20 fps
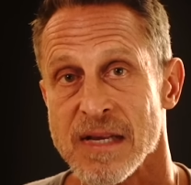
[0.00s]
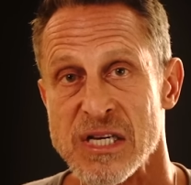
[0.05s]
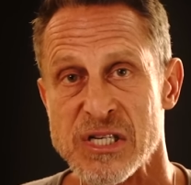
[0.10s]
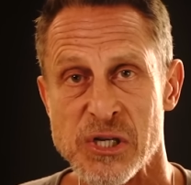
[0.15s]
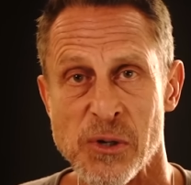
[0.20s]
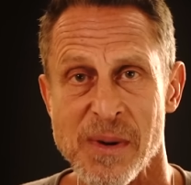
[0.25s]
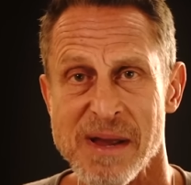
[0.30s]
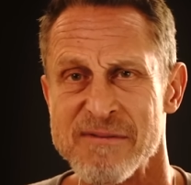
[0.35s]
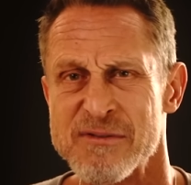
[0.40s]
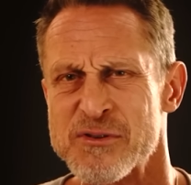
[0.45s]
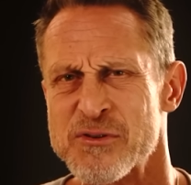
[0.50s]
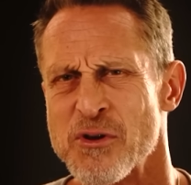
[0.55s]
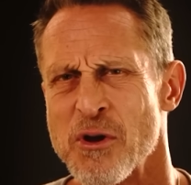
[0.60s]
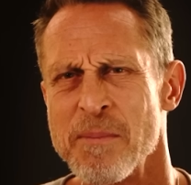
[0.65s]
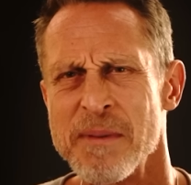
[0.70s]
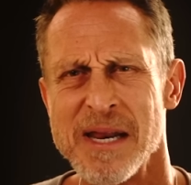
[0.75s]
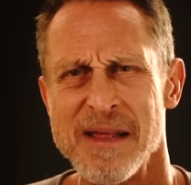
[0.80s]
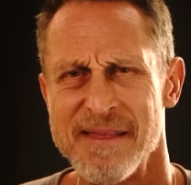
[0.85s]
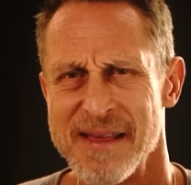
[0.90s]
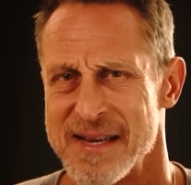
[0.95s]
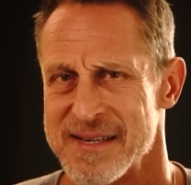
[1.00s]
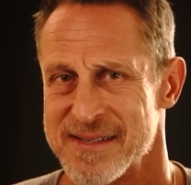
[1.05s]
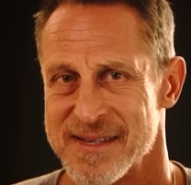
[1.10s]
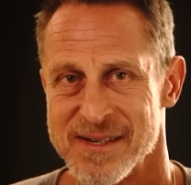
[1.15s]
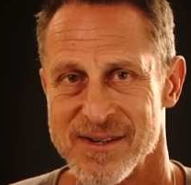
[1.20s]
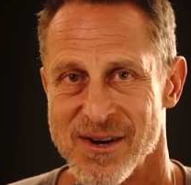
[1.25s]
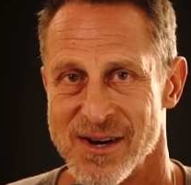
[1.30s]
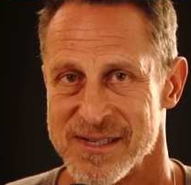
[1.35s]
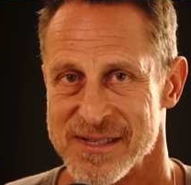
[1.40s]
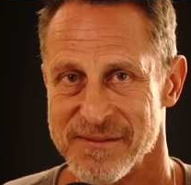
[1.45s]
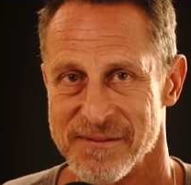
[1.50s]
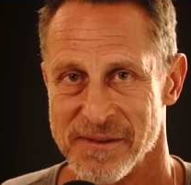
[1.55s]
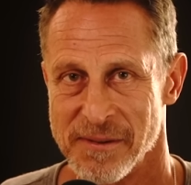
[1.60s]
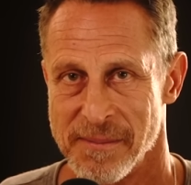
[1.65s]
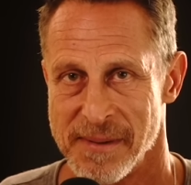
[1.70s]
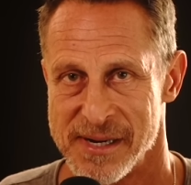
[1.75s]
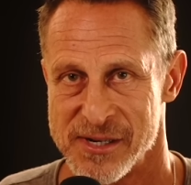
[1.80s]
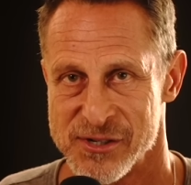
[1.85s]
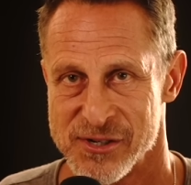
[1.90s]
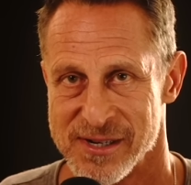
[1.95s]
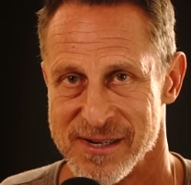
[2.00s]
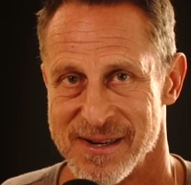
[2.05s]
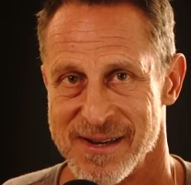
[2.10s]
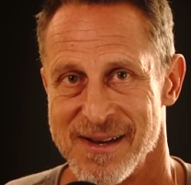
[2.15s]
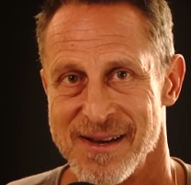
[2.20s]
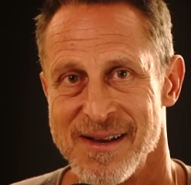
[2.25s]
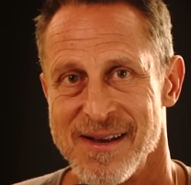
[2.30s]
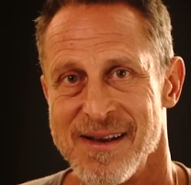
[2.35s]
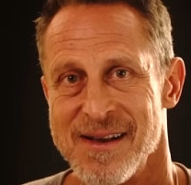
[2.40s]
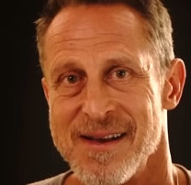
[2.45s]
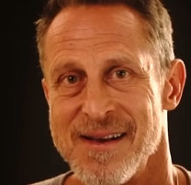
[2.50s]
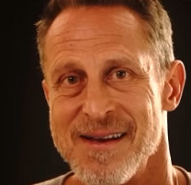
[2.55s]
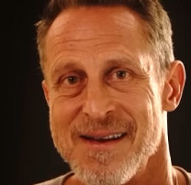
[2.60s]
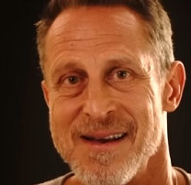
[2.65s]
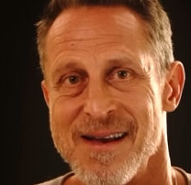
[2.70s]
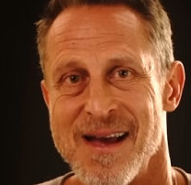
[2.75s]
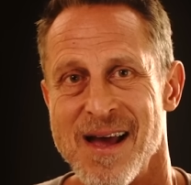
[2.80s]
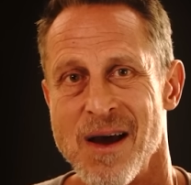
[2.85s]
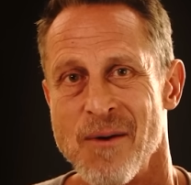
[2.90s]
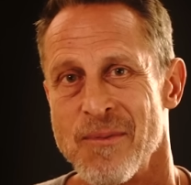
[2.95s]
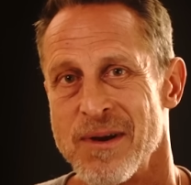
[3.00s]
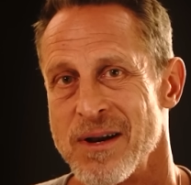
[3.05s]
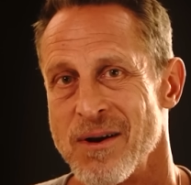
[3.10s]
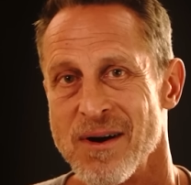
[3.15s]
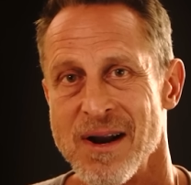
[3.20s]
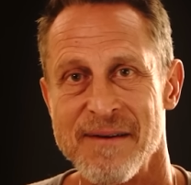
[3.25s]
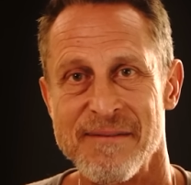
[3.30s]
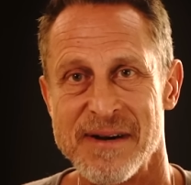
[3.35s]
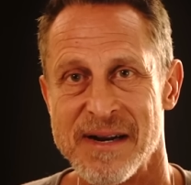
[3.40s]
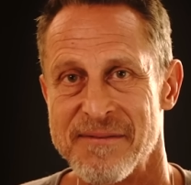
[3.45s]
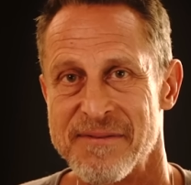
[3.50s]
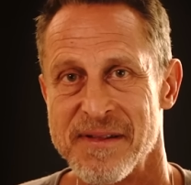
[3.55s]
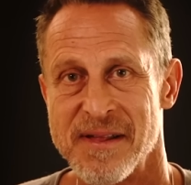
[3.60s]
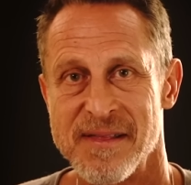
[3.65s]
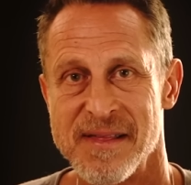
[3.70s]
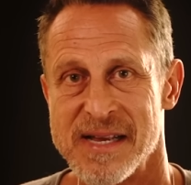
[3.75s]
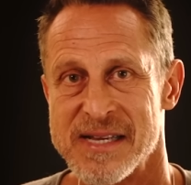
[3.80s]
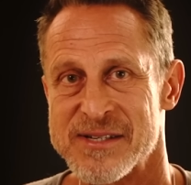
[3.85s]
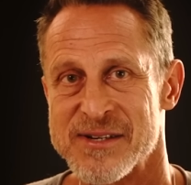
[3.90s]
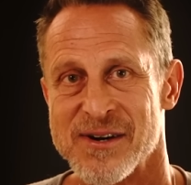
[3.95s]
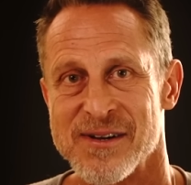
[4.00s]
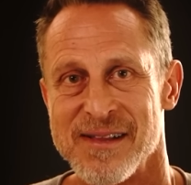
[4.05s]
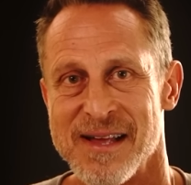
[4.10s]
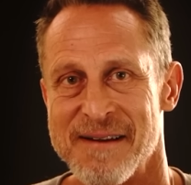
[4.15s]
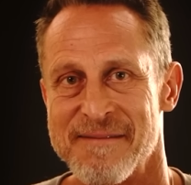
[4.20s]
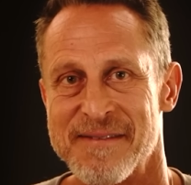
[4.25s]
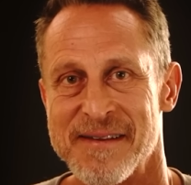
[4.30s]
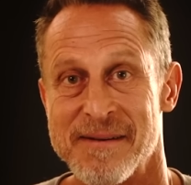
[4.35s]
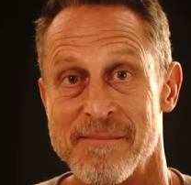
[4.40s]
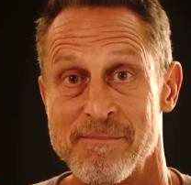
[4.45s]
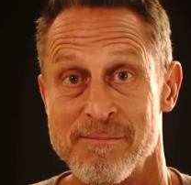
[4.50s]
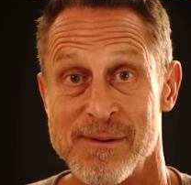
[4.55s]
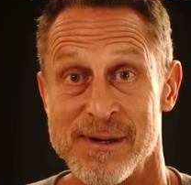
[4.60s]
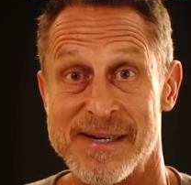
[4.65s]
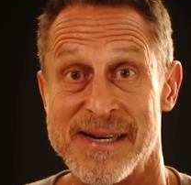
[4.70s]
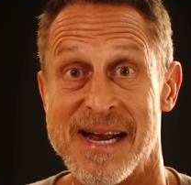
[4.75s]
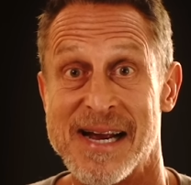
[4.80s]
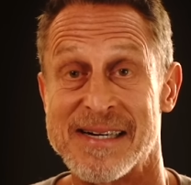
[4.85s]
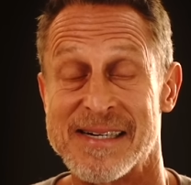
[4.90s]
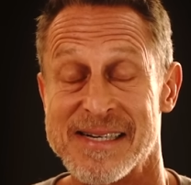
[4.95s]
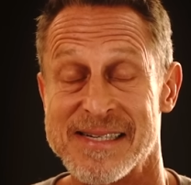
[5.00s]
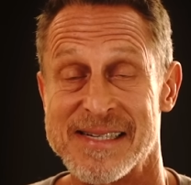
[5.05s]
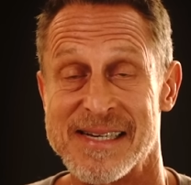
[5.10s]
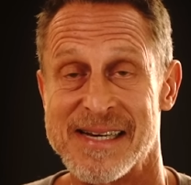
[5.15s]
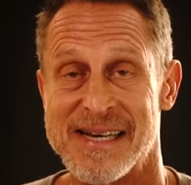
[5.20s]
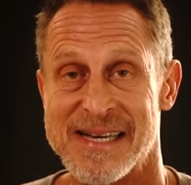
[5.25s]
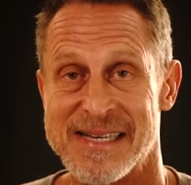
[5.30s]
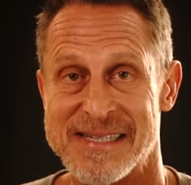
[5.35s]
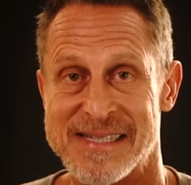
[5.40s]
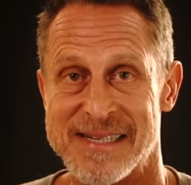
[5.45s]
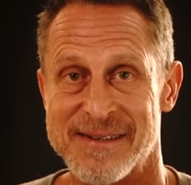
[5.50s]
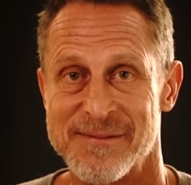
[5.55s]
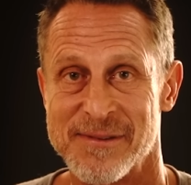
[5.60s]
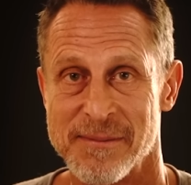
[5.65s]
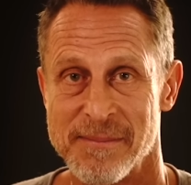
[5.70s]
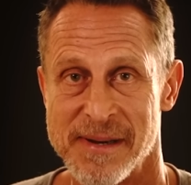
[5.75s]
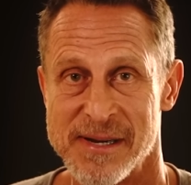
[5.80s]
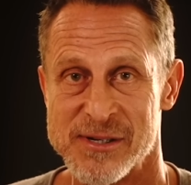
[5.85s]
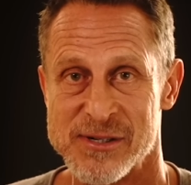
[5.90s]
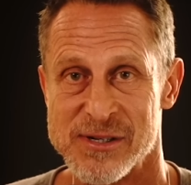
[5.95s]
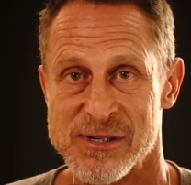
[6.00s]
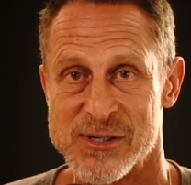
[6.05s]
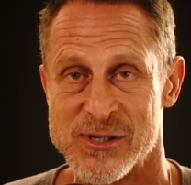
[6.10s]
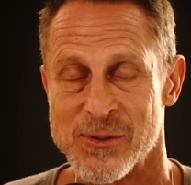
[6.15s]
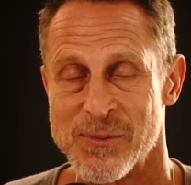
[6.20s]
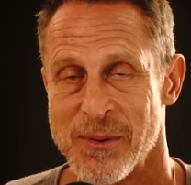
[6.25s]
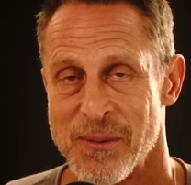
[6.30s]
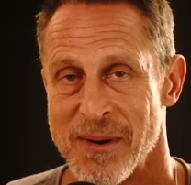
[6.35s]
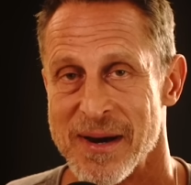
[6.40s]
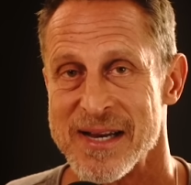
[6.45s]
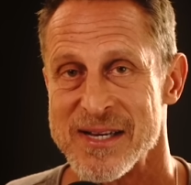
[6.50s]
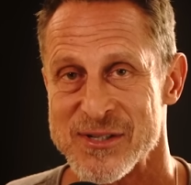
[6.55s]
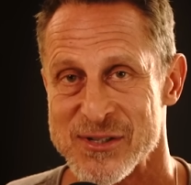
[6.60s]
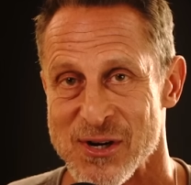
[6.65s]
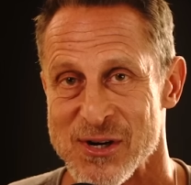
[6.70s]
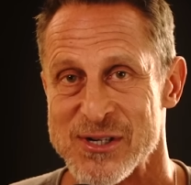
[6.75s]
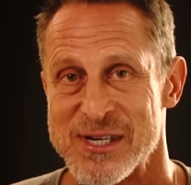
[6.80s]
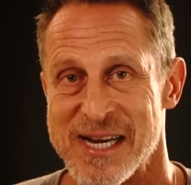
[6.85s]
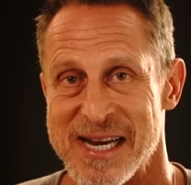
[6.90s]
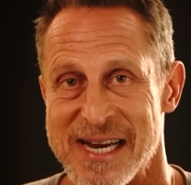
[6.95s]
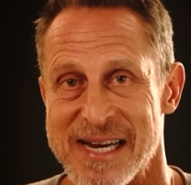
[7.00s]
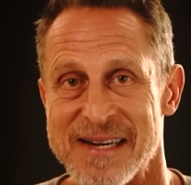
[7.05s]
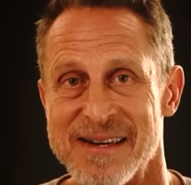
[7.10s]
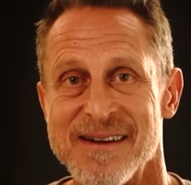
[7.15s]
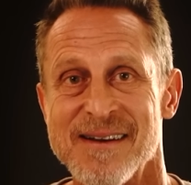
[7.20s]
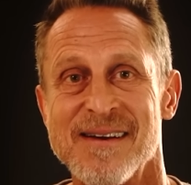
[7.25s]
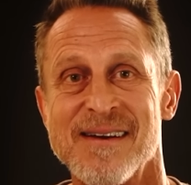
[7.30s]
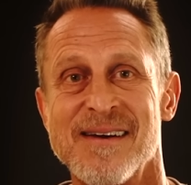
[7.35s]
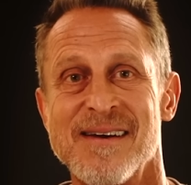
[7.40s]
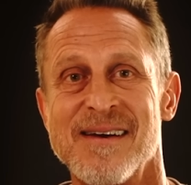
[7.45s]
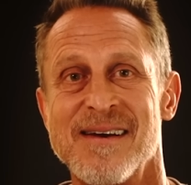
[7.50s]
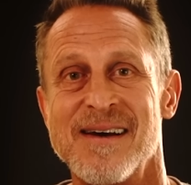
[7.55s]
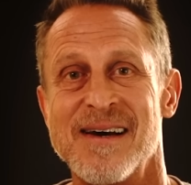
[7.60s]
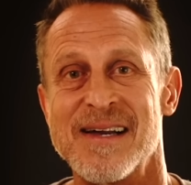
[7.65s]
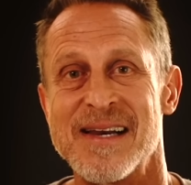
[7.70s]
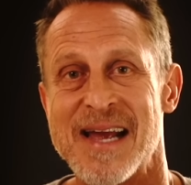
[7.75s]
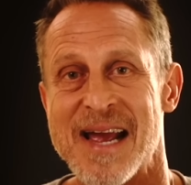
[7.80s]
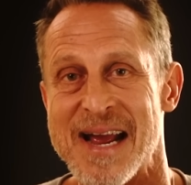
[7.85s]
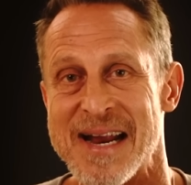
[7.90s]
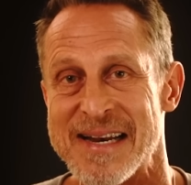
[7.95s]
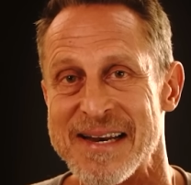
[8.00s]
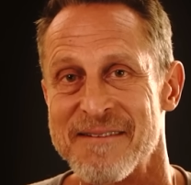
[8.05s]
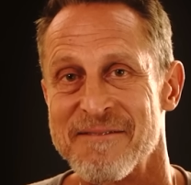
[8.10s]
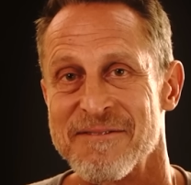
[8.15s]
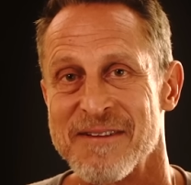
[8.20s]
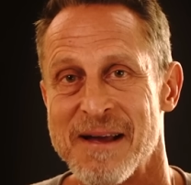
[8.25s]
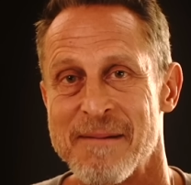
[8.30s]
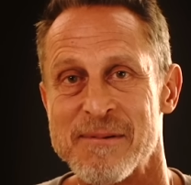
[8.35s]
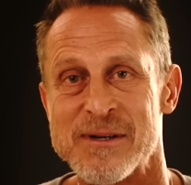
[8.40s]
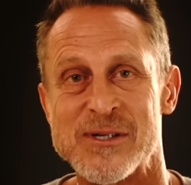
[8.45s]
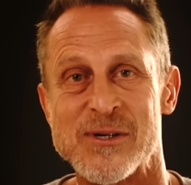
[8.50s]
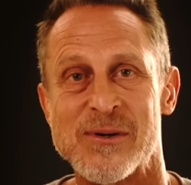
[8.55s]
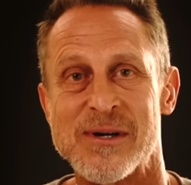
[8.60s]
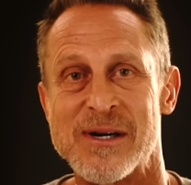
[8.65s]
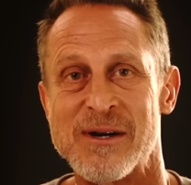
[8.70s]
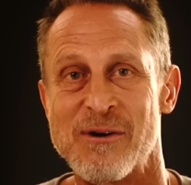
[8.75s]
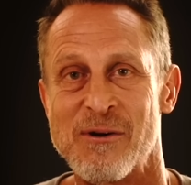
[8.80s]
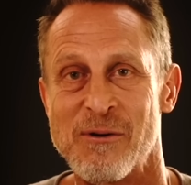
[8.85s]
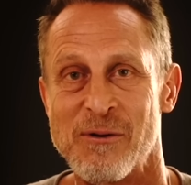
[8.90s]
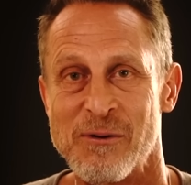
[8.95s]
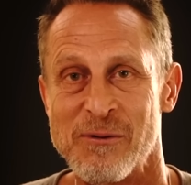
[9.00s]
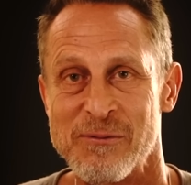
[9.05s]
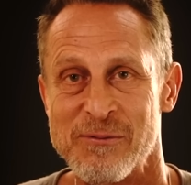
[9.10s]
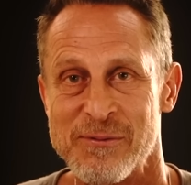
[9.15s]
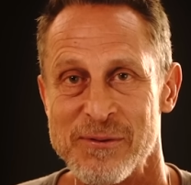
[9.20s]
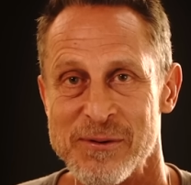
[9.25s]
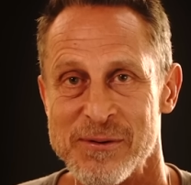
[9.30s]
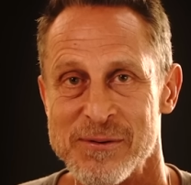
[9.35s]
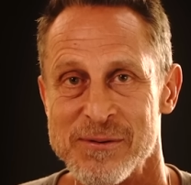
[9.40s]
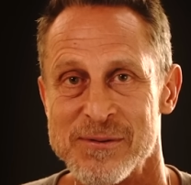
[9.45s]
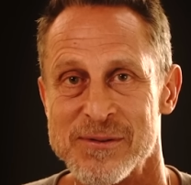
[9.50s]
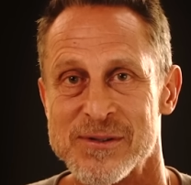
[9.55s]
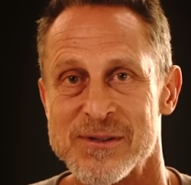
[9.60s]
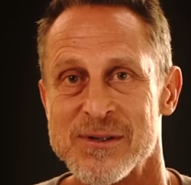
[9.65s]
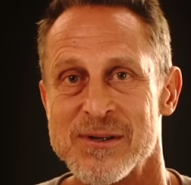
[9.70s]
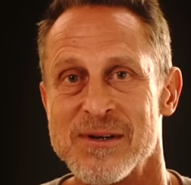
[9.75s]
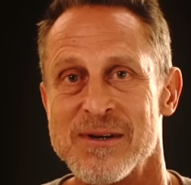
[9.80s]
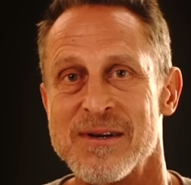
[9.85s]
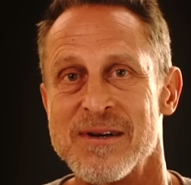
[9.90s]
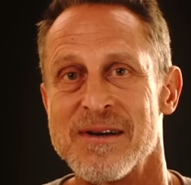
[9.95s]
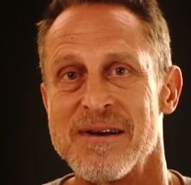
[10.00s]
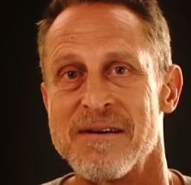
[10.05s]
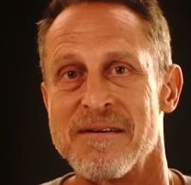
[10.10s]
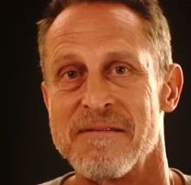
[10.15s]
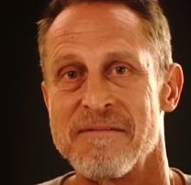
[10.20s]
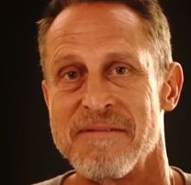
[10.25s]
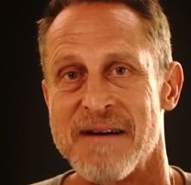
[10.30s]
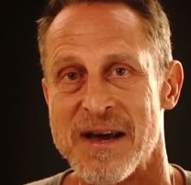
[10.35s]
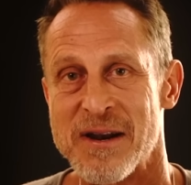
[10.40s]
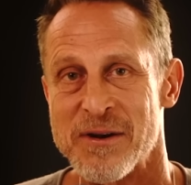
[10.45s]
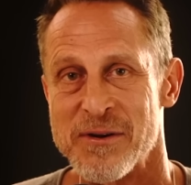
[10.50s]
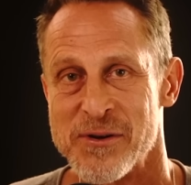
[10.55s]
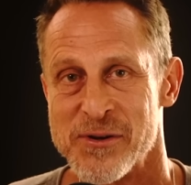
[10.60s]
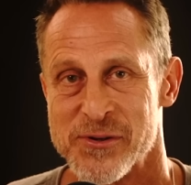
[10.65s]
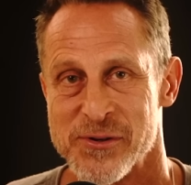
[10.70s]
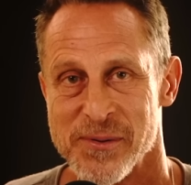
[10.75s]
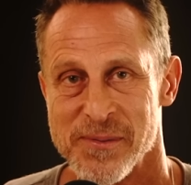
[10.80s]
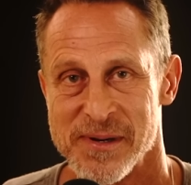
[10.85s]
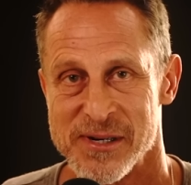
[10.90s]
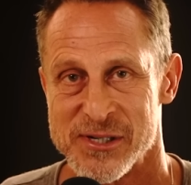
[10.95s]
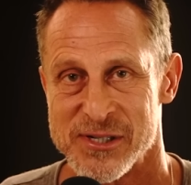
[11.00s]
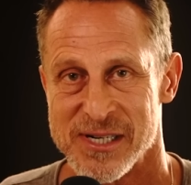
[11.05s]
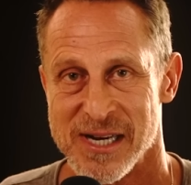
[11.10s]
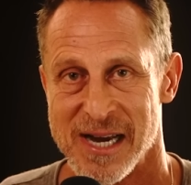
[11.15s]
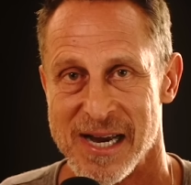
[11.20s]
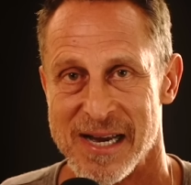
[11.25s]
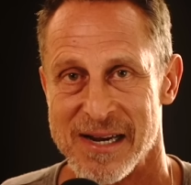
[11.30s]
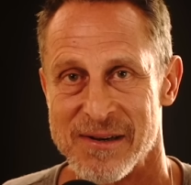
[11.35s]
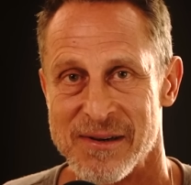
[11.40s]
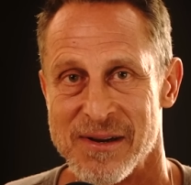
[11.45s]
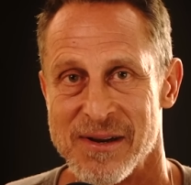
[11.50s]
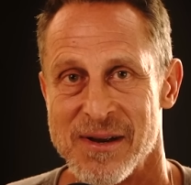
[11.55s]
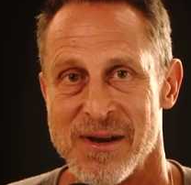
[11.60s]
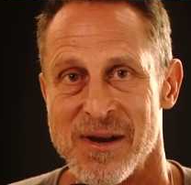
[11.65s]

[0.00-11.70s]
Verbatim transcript: So, we have so many things that cause inflammation and we don't have enough of the things in our life that protect us against inflammation. So we want to start to eat an anti inflammatory, whole foods, phytonutrient rich diet.